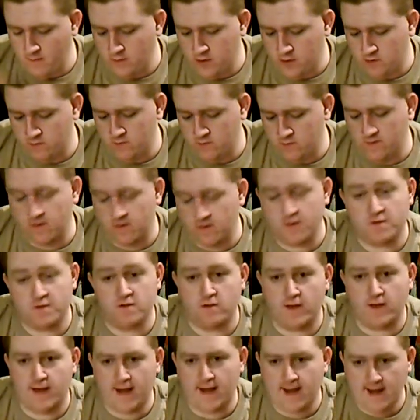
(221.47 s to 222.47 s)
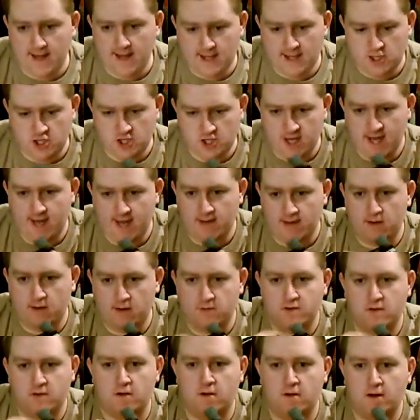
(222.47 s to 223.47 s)
which was also like an H-tank.
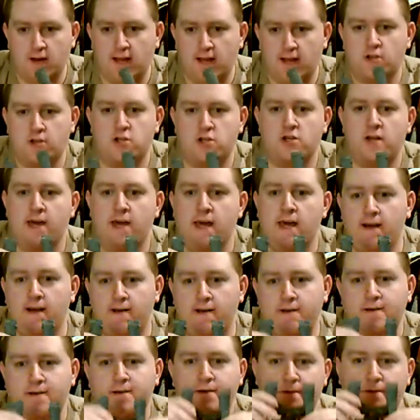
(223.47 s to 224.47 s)
It's called an H-tank,